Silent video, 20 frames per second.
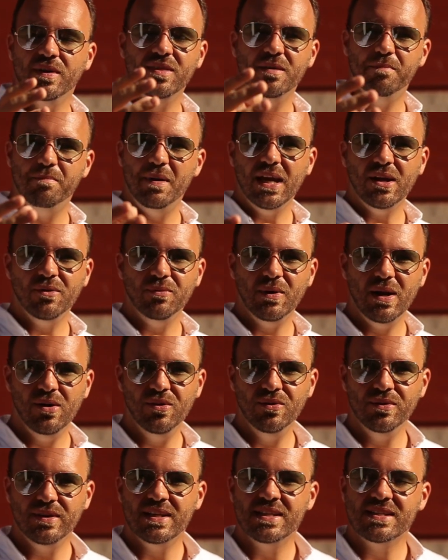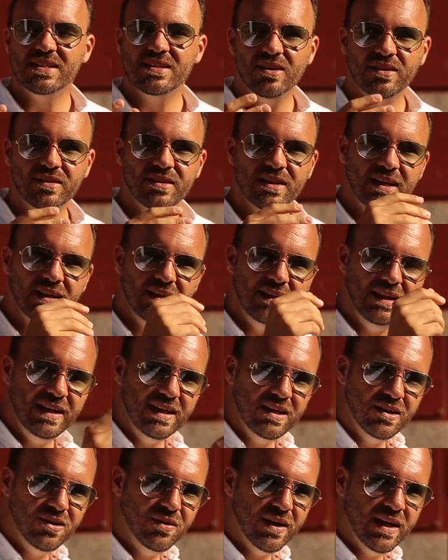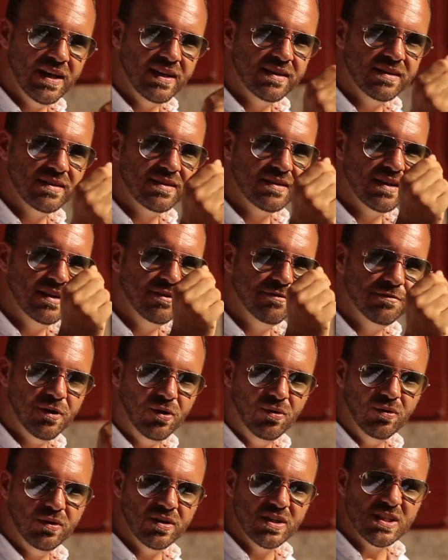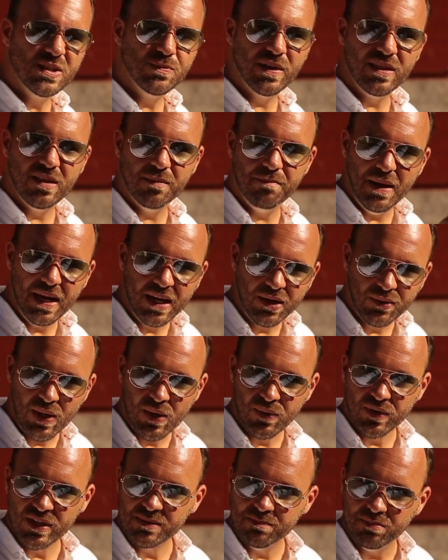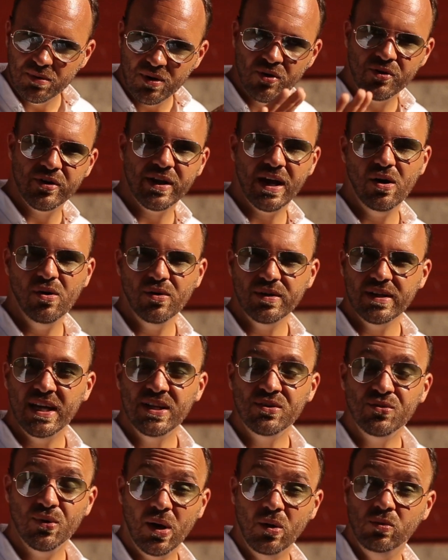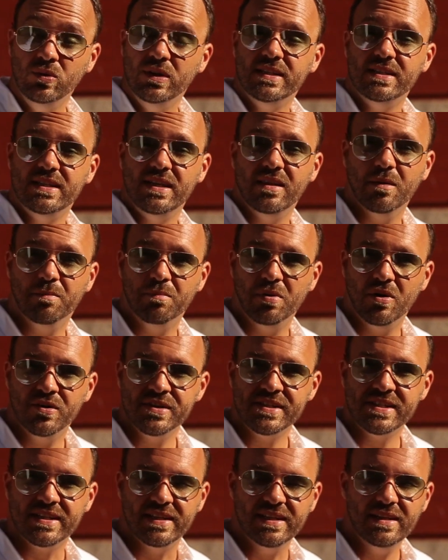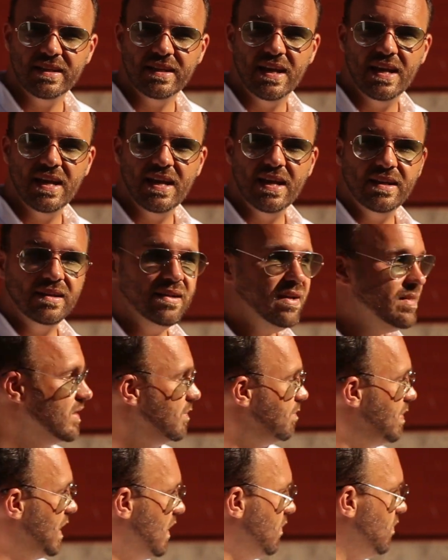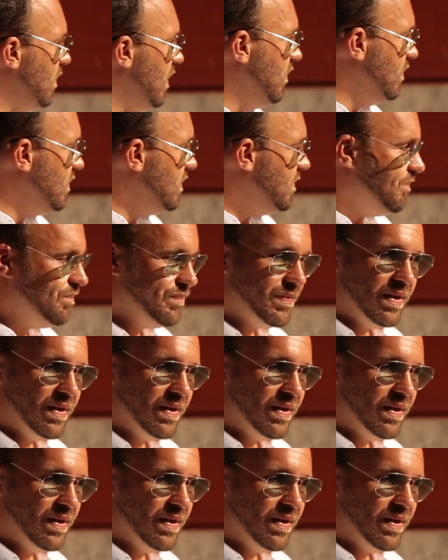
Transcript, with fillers: When the background is not clear and in focus, when the background is blurred out and you only see the person, not the background.